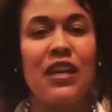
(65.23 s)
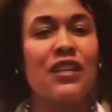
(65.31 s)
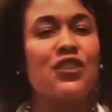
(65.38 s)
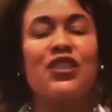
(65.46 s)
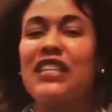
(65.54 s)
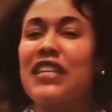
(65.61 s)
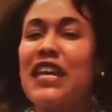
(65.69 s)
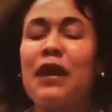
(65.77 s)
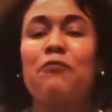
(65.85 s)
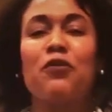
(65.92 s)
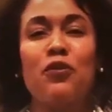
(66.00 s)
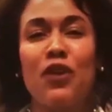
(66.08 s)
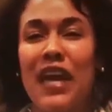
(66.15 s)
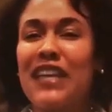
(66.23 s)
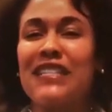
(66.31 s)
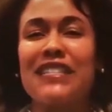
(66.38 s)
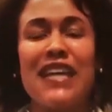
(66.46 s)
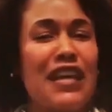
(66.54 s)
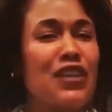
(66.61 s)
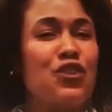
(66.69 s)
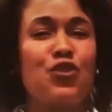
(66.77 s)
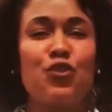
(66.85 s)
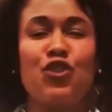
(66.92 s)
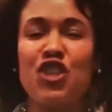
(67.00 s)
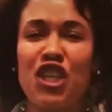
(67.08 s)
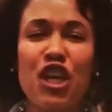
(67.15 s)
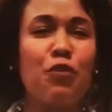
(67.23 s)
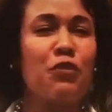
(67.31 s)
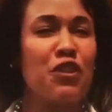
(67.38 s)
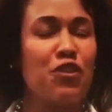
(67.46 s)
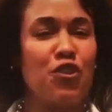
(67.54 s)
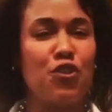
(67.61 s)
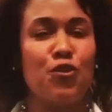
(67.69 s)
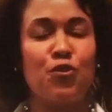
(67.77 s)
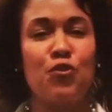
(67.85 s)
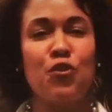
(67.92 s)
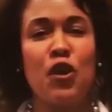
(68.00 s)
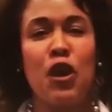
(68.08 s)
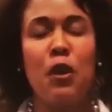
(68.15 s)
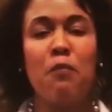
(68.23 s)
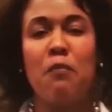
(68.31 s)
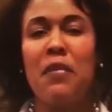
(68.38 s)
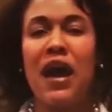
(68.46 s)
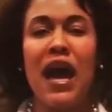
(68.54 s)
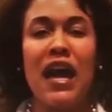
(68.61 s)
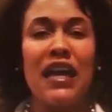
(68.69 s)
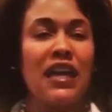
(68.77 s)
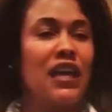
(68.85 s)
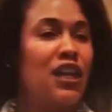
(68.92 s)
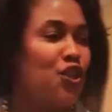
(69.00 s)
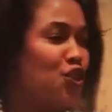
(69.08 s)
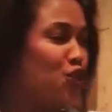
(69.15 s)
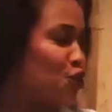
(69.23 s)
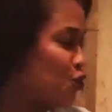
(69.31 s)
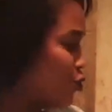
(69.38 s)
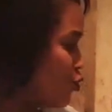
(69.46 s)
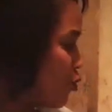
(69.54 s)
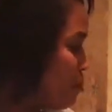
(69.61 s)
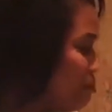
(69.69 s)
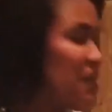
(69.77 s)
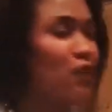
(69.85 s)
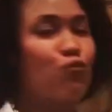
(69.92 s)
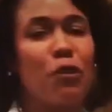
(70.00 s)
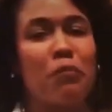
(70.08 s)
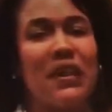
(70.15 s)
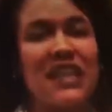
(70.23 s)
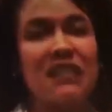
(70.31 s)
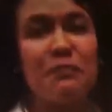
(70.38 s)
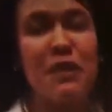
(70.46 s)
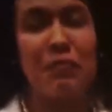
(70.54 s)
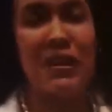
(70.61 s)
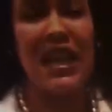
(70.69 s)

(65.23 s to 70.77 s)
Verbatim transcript: So today I'm excited to share with you my new meal replacement